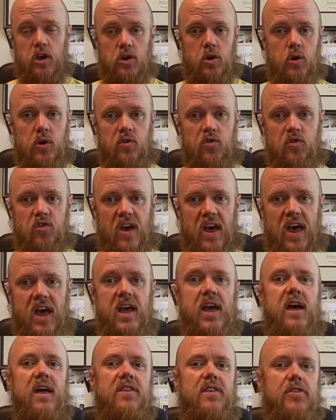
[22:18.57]
You could
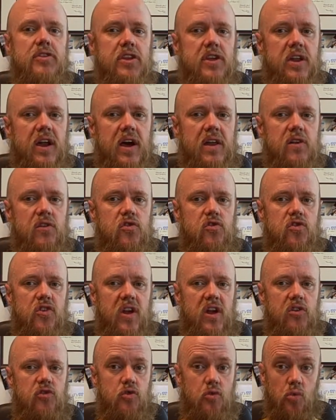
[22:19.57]
say that the United
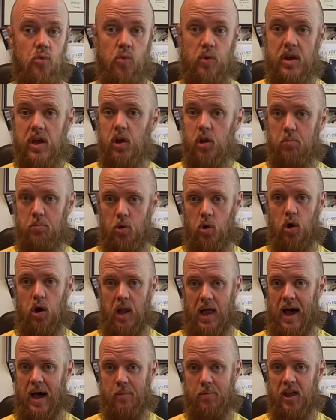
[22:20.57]
States' real
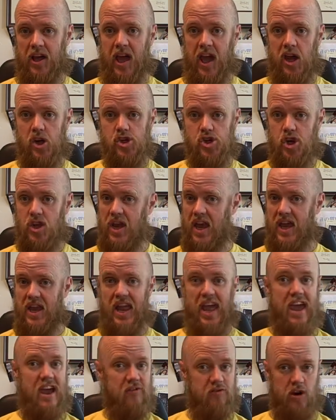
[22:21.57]
moral obligation,
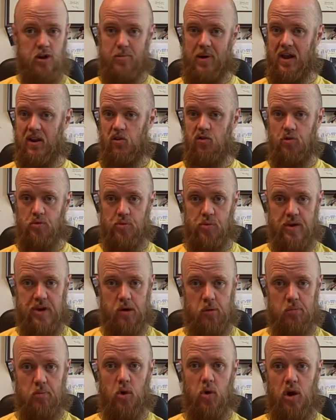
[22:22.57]
and everybody's
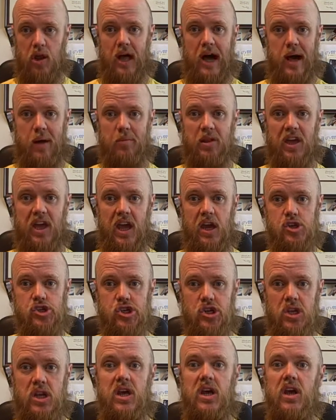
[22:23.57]
real moral
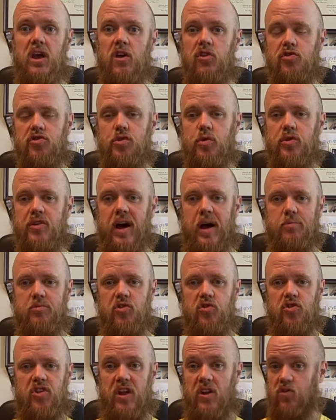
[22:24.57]
obligation, is to adopt
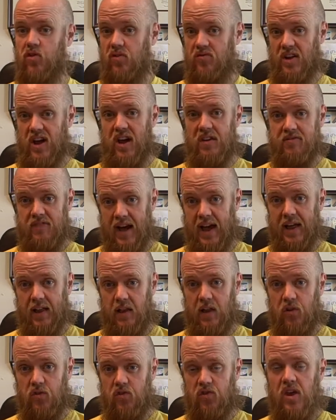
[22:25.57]
a stance of
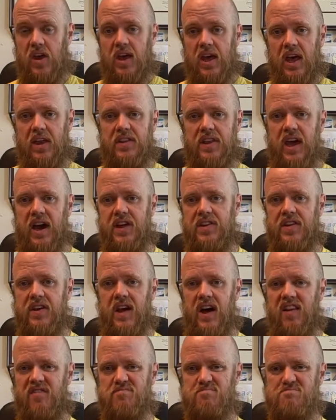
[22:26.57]
nonviolence. And the
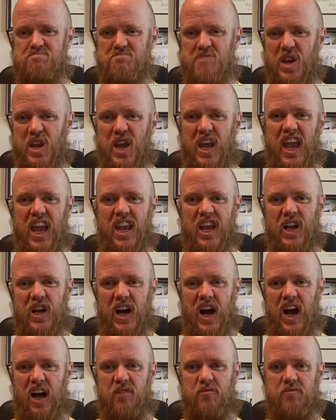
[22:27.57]
idea of mitigating
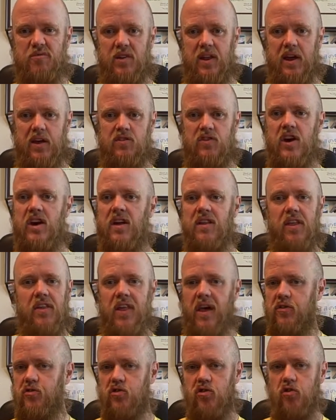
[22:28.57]
conflict,
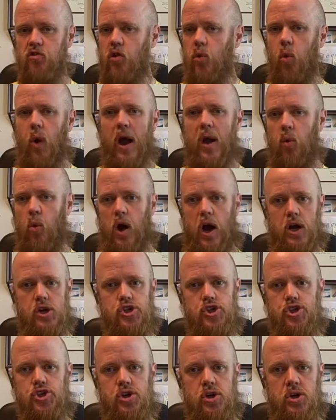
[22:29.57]
that's just a
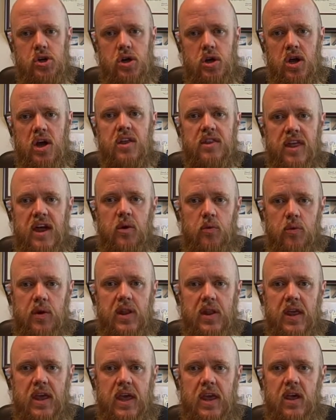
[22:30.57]
whitewash. That
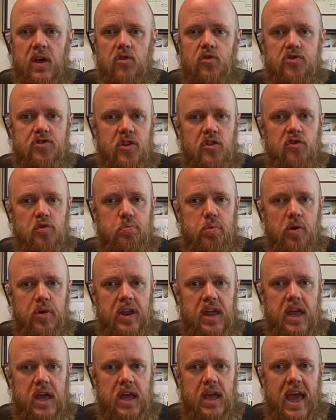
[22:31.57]
really is just
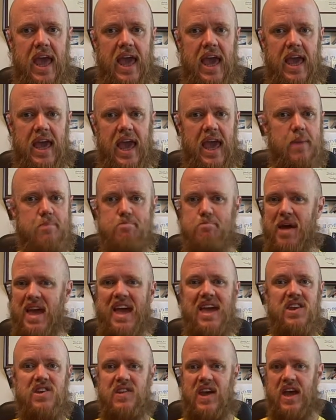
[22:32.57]
putting a
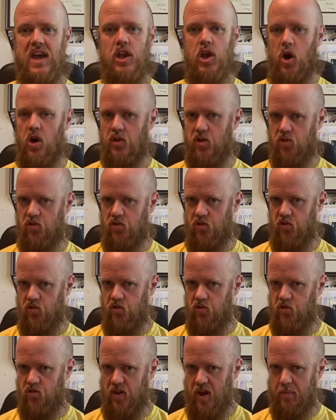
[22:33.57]
Band-Aid on a
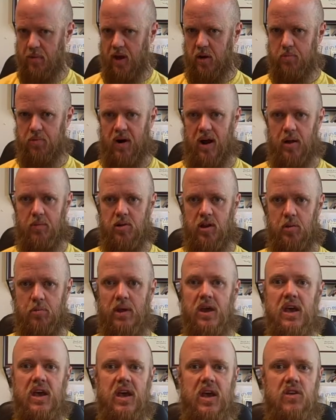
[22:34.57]
systemic
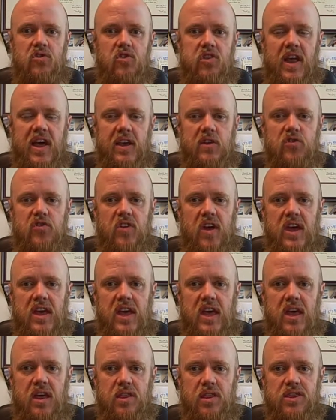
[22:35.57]
problem. It's like
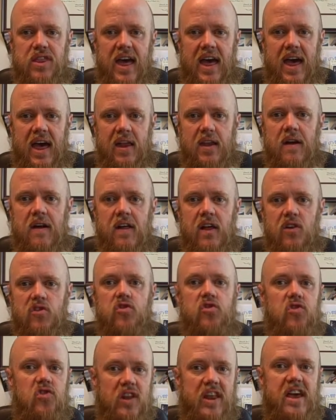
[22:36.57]
saying that
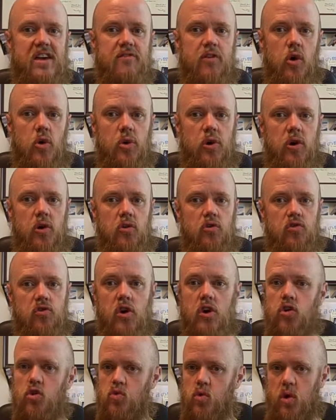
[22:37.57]
slave
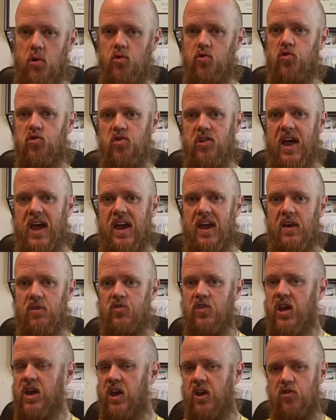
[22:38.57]
owners who own
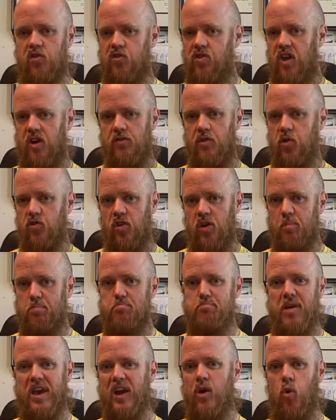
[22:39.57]
slaves, instead of using
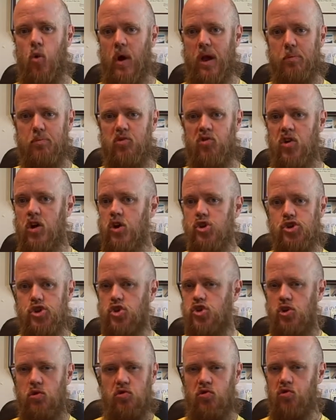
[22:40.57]
big whips,
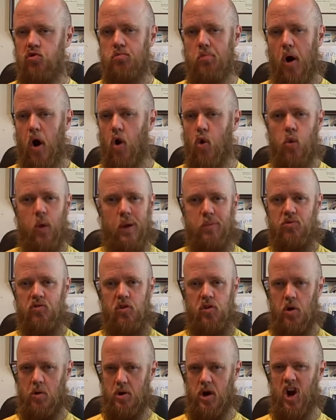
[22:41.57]
should use small whips
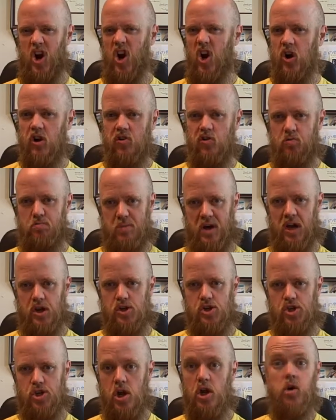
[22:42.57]
that don't hurt as
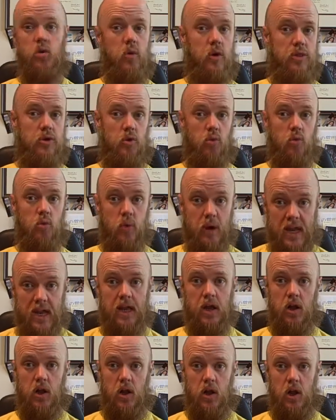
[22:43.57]
much, when the
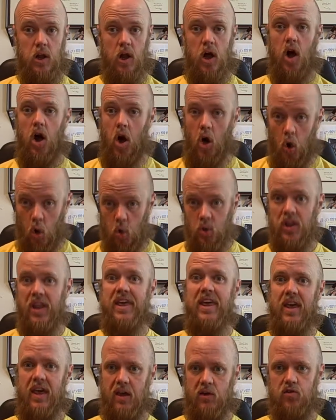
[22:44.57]
real,
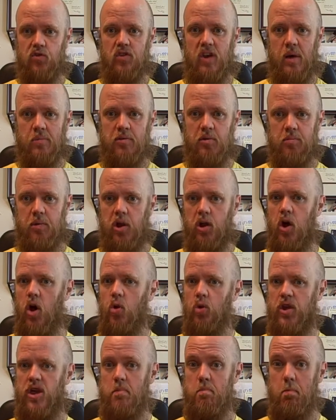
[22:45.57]
only acceptable,
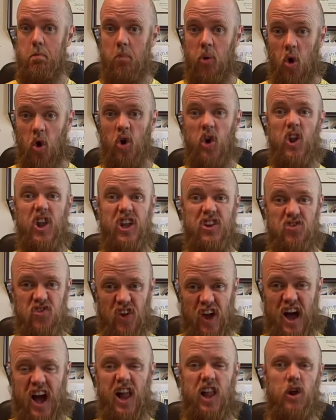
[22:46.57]
only morally
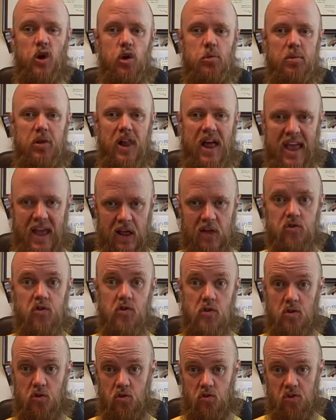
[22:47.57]
tolerable
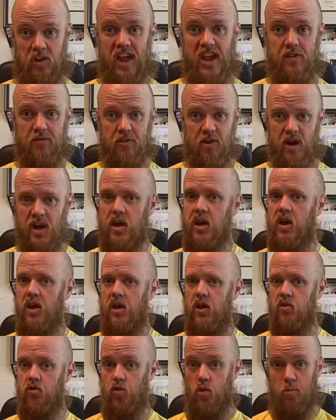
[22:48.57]
answer to slavery
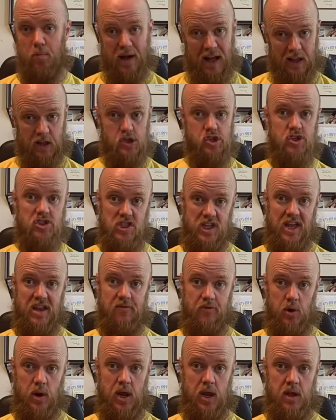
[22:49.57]
is to abolish
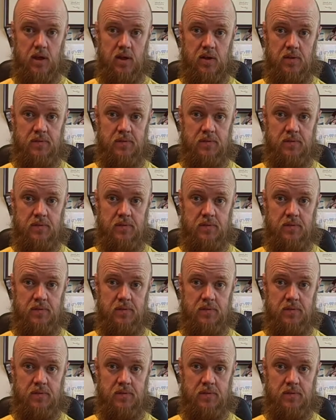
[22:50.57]
slavery.